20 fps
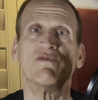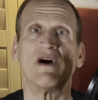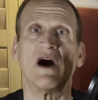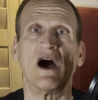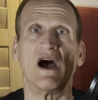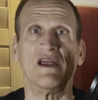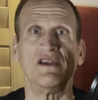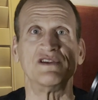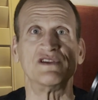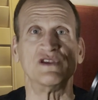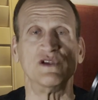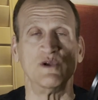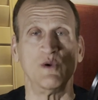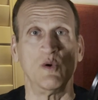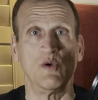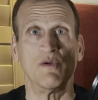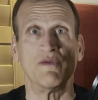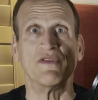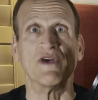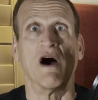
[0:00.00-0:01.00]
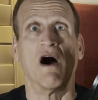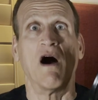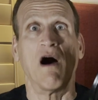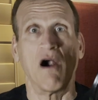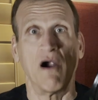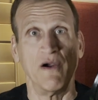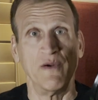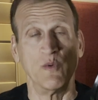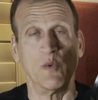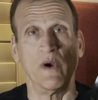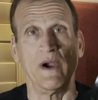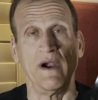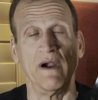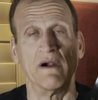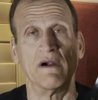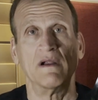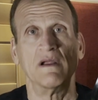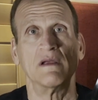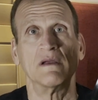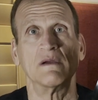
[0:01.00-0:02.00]
on to the
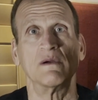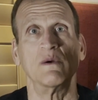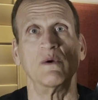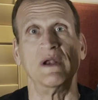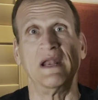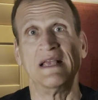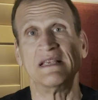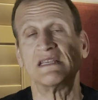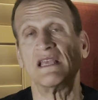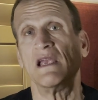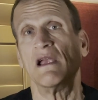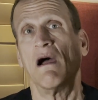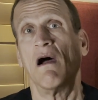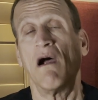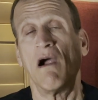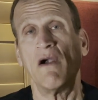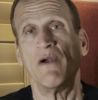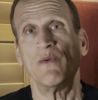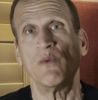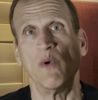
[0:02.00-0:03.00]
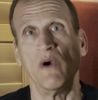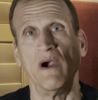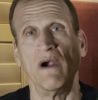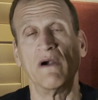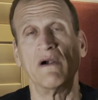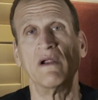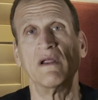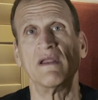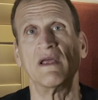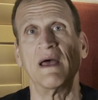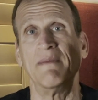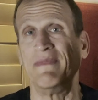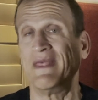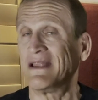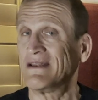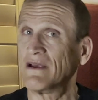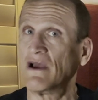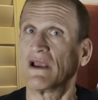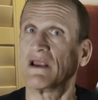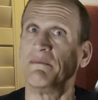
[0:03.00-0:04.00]
hardware. When I say hardware, I'm
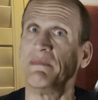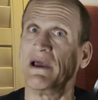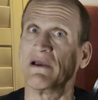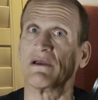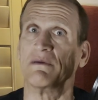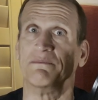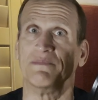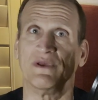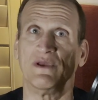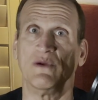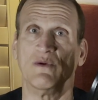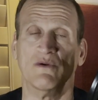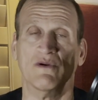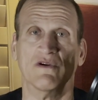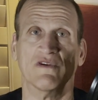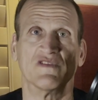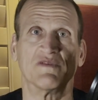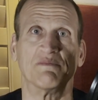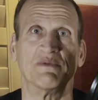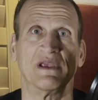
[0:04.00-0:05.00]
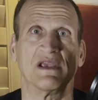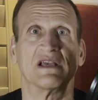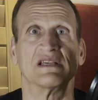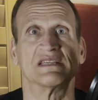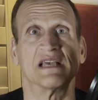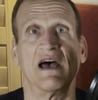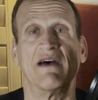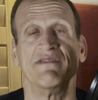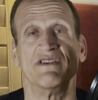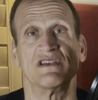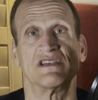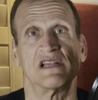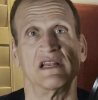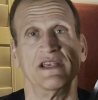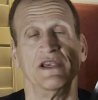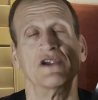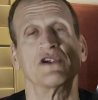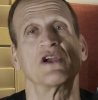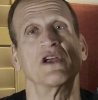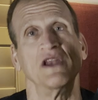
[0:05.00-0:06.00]
not talking about computers because obviously
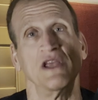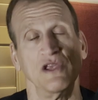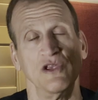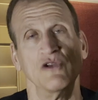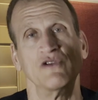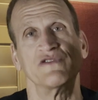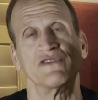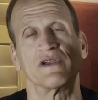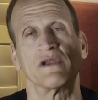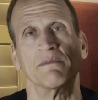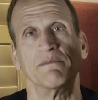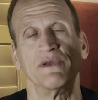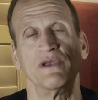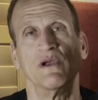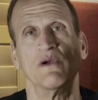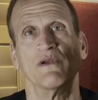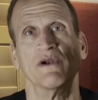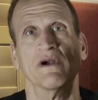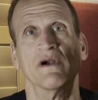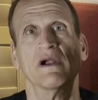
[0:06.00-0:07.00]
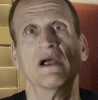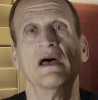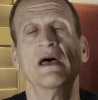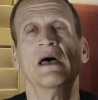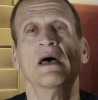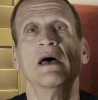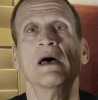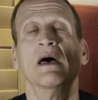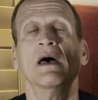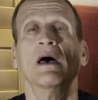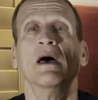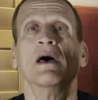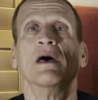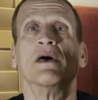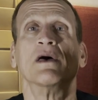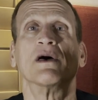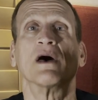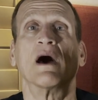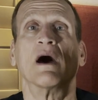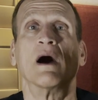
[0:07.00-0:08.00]
you're going to use a computer.
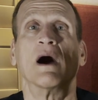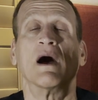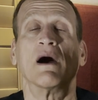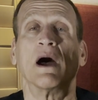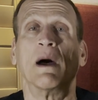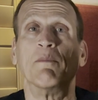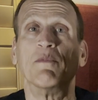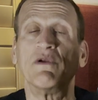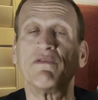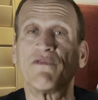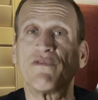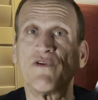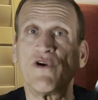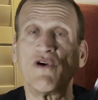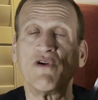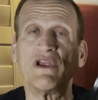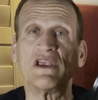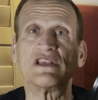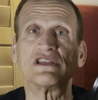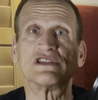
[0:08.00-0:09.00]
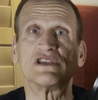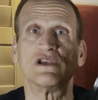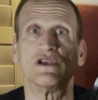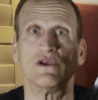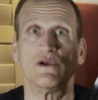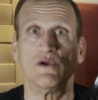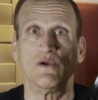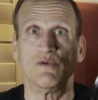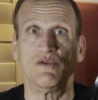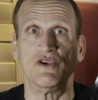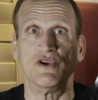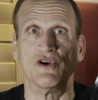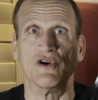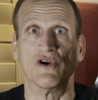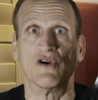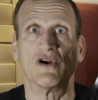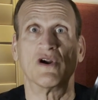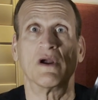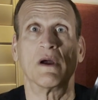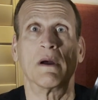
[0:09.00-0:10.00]
I'm referring to
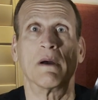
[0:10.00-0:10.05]
your